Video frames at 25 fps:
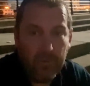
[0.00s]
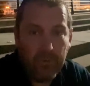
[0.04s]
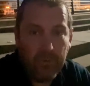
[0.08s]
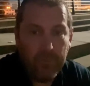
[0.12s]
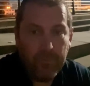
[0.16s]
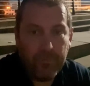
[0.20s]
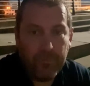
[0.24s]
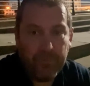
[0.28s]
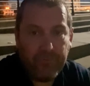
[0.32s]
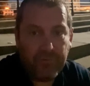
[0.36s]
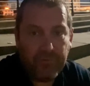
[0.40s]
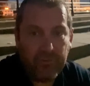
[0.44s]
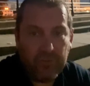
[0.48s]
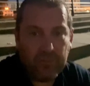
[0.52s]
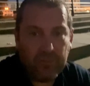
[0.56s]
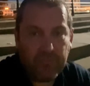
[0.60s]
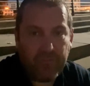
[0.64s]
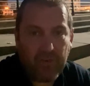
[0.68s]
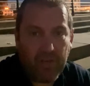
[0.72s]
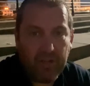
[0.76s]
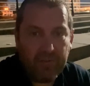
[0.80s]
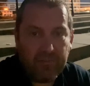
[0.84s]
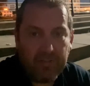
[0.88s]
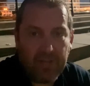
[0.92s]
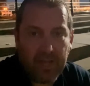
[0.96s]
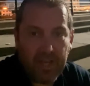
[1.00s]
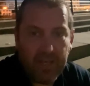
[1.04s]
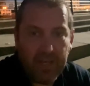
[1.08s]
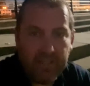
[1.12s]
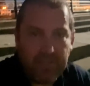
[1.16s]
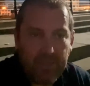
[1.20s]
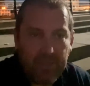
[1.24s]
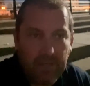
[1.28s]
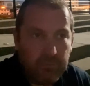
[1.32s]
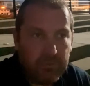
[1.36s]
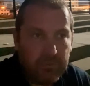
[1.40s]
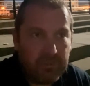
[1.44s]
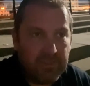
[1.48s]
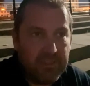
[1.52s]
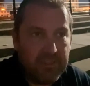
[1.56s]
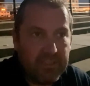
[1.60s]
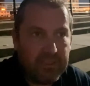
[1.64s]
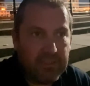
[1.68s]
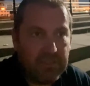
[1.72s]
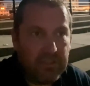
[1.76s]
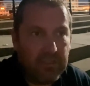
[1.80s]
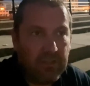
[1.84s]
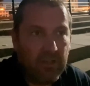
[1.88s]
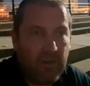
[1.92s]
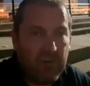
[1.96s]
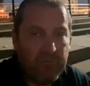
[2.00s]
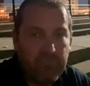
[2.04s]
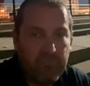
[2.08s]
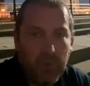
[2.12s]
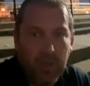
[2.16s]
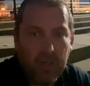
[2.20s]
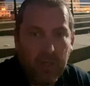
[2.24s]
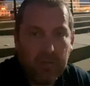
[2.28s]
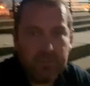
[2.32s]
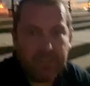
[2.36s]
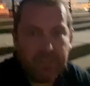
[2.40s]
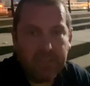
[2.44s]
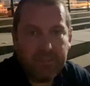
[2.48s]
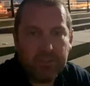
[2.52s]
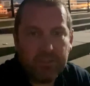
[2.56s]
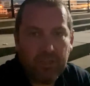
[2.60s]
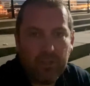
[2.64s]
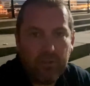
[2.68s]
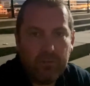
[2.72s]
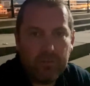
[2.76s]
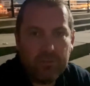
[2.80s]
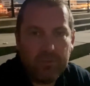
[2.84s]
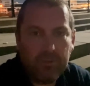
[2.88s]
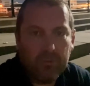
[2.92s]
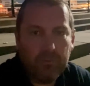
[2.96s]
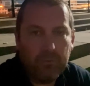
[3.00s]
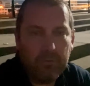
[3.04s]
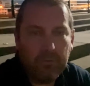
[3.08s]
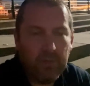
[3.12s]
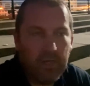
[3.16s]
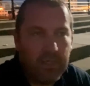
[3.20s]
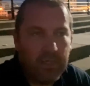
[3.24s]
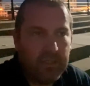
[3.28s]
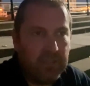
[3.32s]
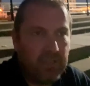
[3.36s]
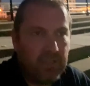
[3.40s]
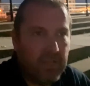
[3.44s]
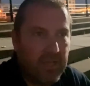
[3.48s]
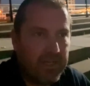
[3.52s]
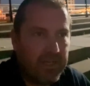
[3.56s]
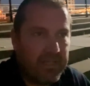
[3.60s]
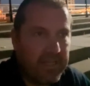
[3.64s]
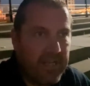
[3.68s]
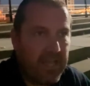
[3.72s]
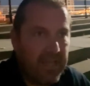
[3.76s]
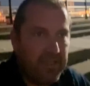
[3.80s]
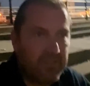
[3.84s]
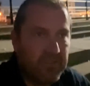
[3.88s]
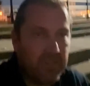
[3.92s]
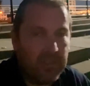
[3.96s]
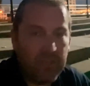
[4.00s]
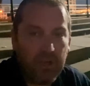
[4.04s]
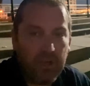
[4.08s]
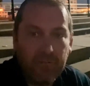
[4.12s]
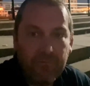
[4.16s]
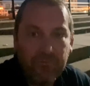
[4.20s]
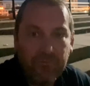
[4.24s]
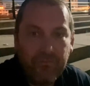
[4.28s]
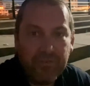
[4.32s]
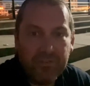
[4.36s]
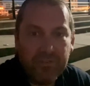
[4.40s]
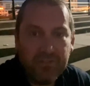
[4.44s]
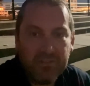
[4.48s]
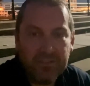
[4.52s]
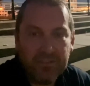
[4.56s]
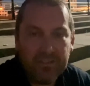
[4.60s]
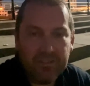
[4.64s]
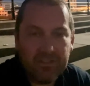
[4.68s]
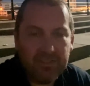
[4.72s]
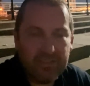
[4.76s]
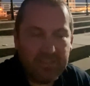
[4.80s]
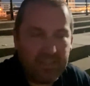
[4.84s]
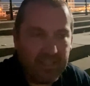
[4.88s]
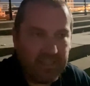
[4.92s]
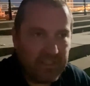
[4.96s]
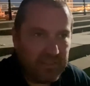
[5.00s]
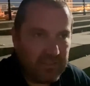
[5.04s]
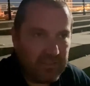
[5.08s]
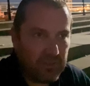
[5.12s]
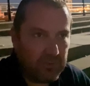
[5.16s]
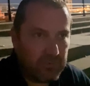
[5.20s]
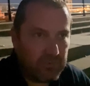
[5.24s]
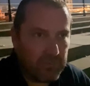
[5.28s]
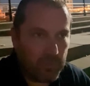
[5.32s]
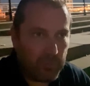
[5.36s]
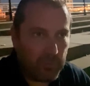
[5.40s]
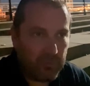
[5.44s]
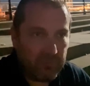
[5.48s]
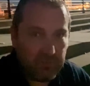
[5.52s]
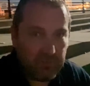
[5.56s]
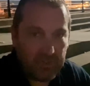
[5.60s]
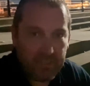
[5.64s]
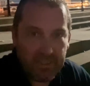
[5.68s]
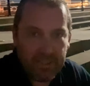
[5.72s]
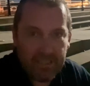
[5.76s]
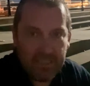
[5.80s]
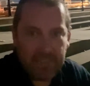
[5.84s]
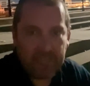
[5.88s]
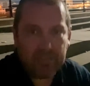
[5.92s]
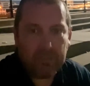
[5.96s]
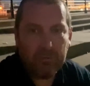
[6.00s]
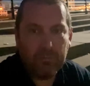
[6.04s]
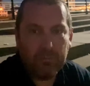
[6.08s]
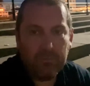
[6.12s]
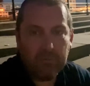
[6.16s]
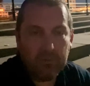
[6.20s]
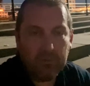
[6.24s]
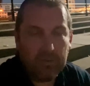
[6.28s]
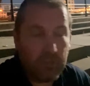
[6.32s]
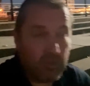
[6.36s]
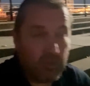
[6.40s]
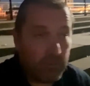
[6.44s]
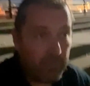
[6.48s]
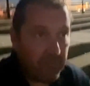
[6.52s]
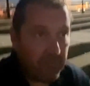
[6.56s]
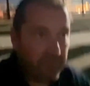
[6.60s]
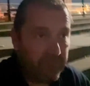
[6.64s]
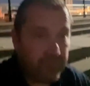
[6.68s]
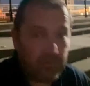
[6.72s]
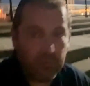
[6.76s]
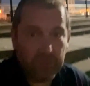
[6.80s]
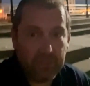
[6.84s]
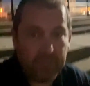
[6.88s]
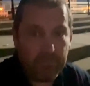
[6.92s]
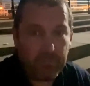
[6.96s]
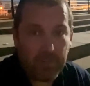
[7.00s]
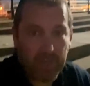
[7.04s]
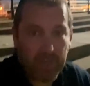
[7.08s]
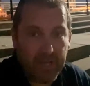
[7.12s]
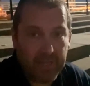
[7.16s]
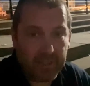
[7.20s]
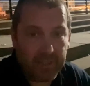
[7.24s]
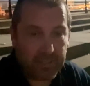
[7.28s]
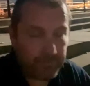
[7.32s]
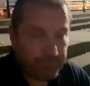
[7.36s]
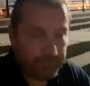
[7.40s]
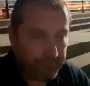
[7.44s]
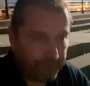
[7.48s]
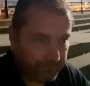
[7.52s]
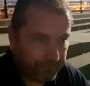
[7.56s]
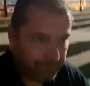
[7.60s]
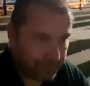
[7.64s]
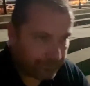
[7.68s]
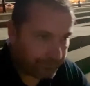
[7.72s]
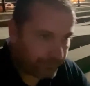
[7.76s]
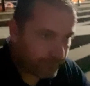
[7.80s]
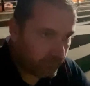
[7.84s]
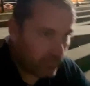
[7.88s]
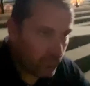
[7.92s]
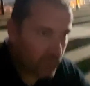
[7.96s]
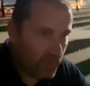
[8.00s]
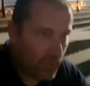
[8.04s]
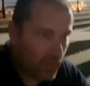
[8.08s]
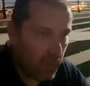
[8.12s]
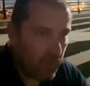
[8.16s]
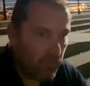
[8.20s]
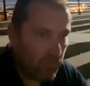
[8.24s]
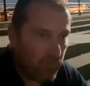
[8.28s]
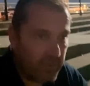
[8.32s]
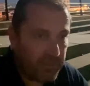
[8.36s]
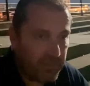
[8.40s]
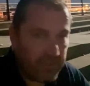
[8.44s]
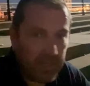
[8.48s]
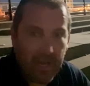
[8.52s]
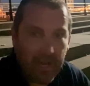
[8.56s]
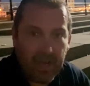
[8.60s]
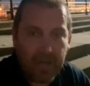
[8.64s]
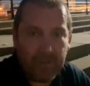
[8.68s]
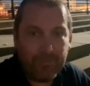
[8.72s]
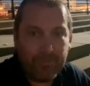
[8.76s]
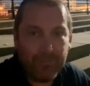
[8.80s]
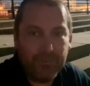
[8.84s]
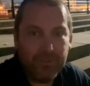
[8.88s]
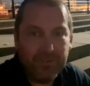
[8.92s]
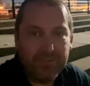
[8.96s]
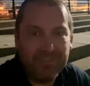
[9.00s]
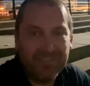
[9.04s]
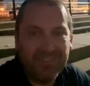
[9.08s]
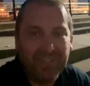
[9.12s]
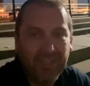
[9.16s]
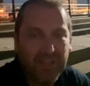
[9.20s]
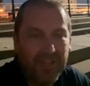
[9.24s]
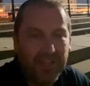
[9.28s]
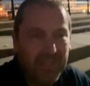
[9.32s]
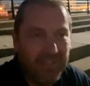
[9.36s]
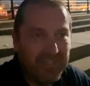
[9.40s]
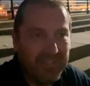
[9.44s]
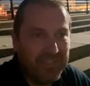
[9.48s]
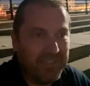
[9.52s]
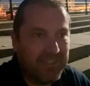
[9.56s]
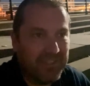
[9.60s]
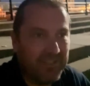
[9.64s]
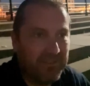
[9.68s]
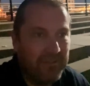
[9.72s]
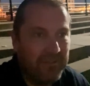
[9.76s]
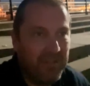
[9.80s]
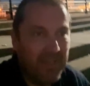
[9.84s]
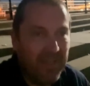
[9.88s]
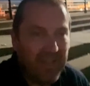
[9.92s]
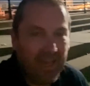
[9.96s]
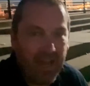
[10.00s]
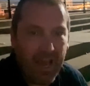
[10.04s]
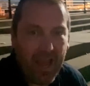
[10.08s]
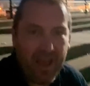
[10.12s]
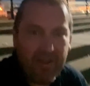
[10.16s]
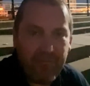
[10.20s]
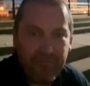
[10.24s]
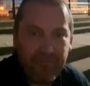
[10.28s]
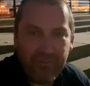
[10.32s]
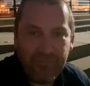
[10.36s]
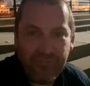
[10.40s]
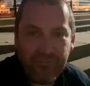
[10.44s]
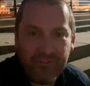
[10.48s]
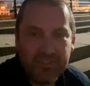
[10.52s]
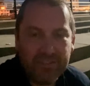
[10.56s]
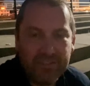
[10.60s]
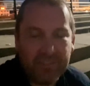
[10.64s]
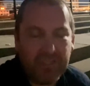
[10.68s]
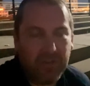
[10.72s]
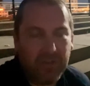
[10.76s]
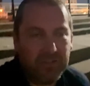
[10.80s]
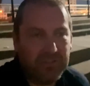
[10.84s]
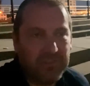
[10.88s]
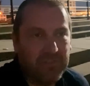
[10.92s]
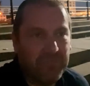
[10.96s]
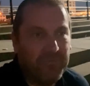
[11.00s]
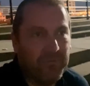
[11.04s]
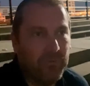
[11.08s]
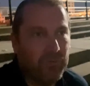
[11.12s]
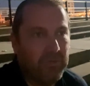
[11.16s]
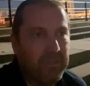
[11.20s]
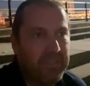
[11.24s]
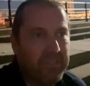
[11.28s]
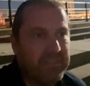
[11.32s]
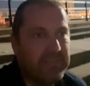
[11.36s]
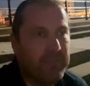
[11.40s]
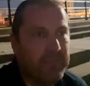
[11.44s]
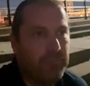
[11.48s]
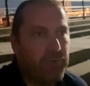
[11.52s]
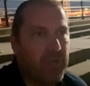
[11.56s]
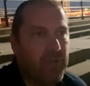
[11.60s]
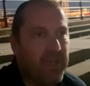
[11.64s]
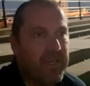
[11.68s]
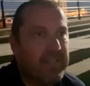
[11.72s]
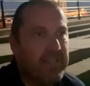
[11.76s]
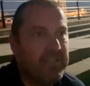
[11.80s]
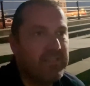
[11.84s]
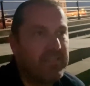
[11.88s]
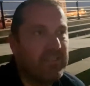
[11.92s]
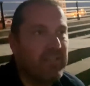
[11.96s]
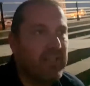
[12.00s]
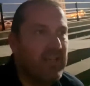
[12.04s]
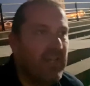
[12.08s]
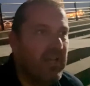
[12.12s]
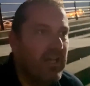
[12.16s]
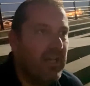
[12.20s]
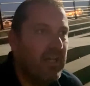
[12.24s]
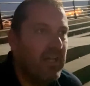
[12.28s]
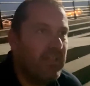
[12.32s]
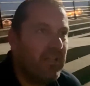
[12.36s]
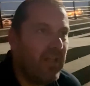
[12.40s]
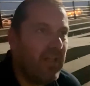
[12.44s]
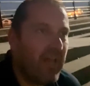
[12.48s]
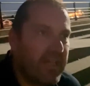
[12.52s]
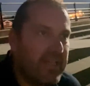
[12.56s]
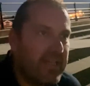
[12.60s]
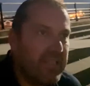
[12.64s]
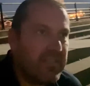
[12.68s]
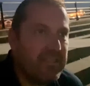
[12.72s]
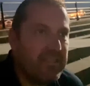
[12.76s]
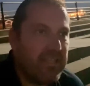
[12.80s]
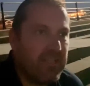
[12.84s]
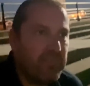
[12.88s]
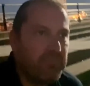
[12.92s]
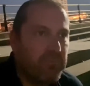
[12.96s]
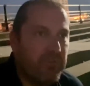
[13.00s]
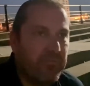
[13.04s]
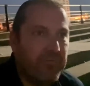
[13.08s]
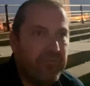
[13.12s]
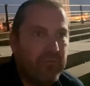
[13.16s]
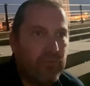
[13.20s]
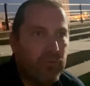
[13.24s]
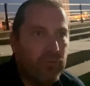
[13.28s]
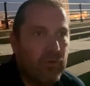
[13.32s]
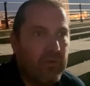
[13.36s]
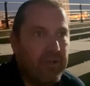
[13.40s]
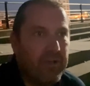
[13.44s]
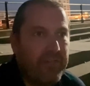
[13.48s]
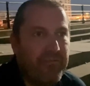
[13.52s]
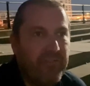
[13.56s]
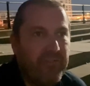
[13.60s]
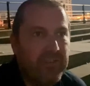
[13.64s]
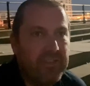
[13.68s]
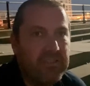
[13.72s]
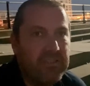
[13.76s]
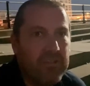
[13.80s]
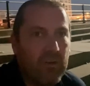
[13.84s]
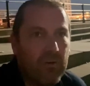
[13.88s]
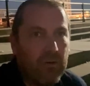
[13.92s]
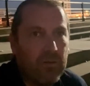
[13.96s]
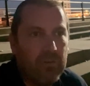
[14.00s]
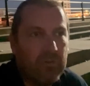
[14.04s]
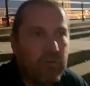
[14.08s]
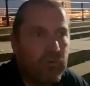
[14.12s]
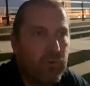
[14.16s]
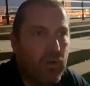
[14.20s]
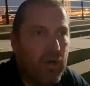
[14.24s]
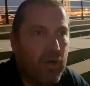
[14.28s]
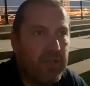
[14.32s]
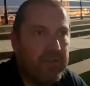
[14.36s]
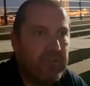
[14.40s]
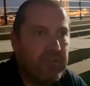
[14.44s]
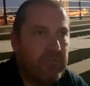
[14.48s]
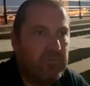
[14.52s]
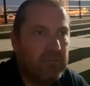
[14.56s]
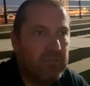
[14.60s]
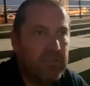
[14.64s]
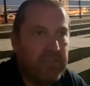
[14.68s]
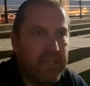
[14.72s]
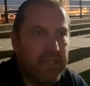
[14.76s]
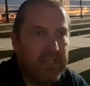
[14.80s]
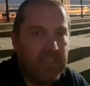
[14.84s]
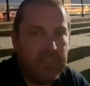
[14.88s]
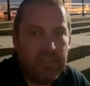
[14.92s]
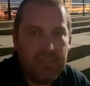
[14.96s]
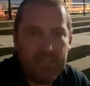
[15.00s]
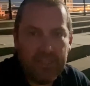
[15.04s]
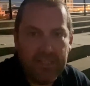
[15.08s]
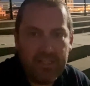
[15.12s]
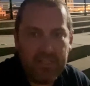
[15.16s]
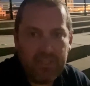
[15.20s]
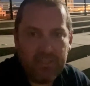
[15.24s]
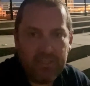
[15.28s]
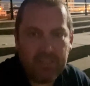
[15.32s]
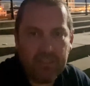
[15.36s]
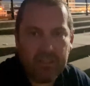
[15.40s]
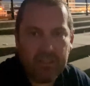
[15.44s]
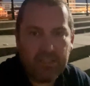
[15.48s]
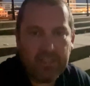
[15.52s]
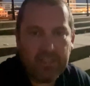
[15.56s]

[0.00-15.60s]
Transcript: the first 5k, that was 6.5 miles in total, and again the confidence in terms of my running is coming flooding back. And when that happens, you know, everything starts to fall into place. Like I said before, if it's not quite the running you need to